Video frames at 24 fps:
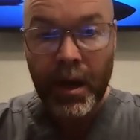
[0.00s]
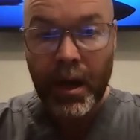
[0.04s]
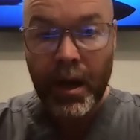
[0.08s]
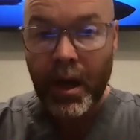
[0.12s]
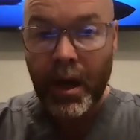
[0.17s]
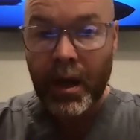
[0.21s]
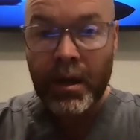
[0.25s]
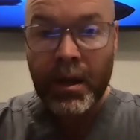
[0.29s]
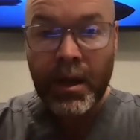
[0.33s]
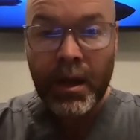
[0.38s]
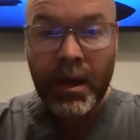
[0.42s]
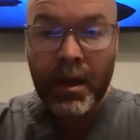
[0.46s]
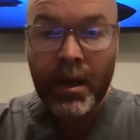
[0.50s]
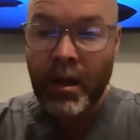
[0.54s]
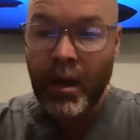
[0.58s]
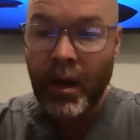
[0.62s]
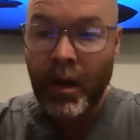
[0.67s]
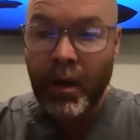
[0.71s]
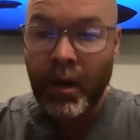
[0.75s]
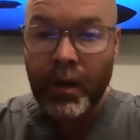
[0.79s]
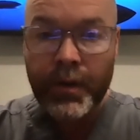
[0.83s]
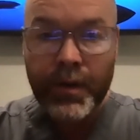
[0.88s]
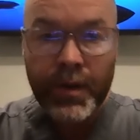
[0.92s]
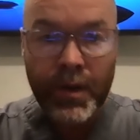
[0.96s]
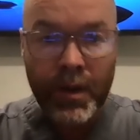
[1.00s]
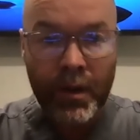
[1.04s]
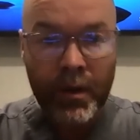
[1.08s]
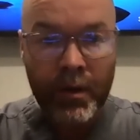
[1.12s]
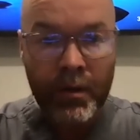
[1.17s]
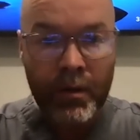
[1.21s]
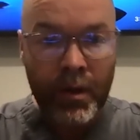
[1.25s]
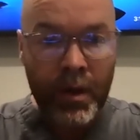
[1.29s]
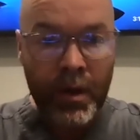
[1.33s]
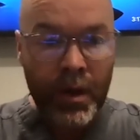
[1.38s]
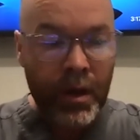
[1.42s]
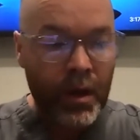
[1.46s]
And then
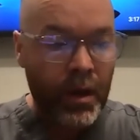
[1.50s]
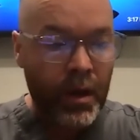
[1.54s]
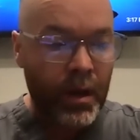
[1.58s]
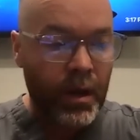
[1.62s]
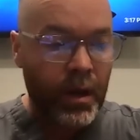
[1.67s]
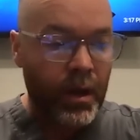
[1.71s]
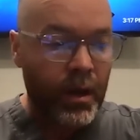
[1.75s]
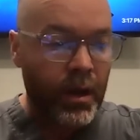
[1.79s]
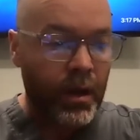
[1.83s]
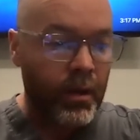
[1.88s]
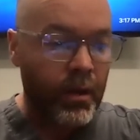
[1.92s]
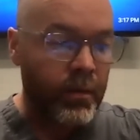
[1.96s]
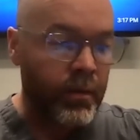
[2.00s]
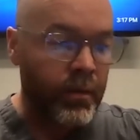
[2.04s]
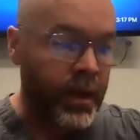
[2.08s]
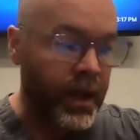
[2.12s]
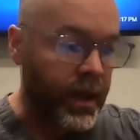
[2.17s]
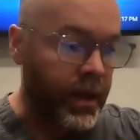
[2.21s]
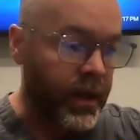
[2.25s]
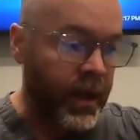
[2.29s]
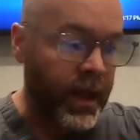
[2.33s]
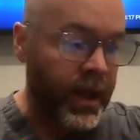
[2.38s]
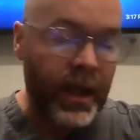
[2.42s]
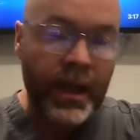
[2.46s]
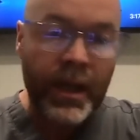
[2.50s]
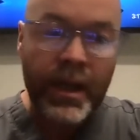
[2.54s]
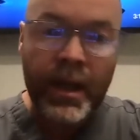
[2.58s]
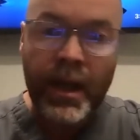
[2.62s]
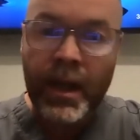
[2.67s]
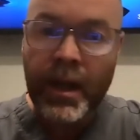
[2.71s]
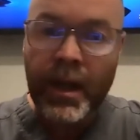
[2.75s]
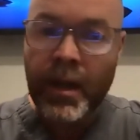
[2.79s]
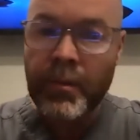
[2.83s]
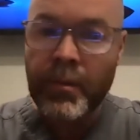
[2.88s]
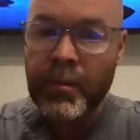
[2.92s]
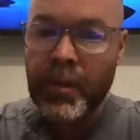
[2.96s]
also that
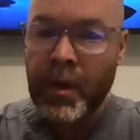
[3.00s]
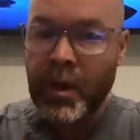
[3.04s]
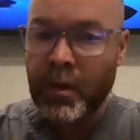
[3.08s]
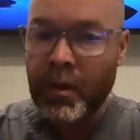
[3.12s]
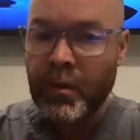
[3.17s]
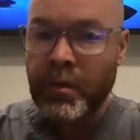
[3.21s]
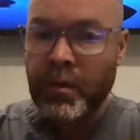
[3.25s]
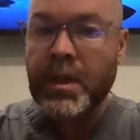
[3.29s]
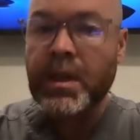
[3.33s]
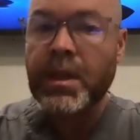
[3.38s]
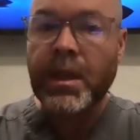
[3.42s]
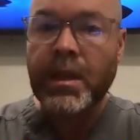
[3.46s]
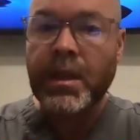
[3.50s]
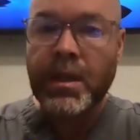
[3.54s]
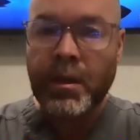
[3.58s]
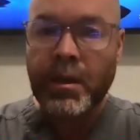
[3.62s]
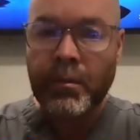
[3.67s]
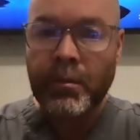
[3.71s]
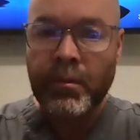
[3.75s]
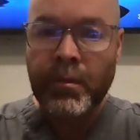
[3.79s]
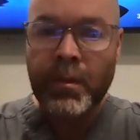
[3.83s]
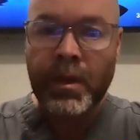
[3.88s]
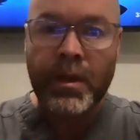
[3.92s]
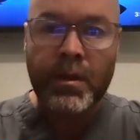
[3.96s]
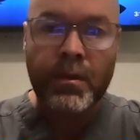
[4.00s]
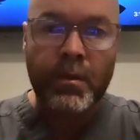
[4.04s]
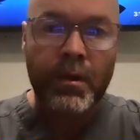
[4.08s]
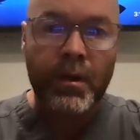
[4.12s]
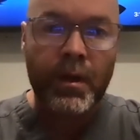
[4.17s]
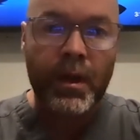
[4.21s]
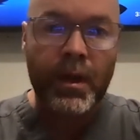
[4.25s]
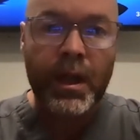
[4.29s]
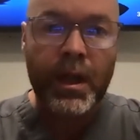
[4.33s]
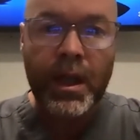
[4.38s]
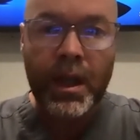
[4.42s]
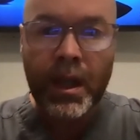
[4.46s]
gut immune system is
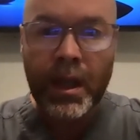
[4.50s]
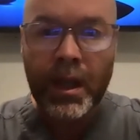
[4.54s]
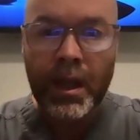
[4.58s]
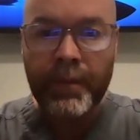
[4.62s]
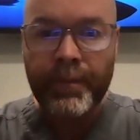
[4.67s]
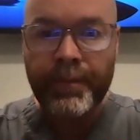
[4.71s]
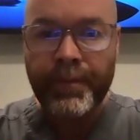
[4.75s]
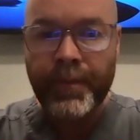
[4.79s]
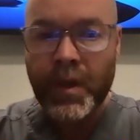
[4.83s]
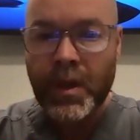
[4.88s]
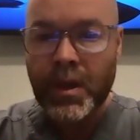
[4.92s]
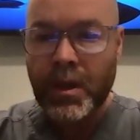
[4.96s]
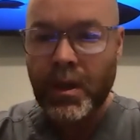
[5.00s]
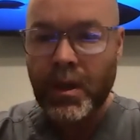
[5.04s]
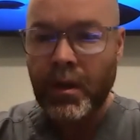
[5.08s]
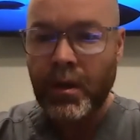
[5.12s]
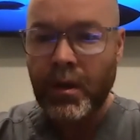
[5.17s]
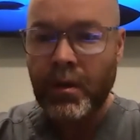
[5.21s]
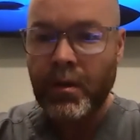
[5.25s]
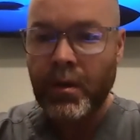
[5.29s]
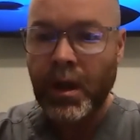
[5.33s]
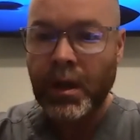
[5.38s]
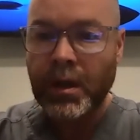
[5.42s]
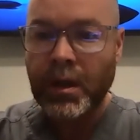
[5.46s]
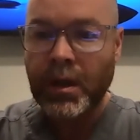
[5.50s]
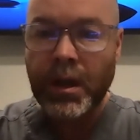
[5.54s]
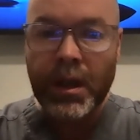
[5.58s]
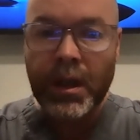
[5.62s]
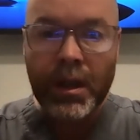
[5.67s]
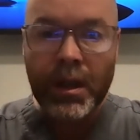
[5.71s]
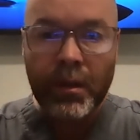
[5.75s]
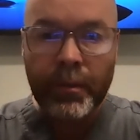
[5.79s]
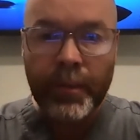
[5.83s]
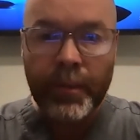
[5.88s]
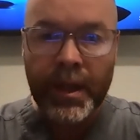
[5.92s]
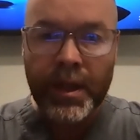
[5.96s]
really key. So a little bit of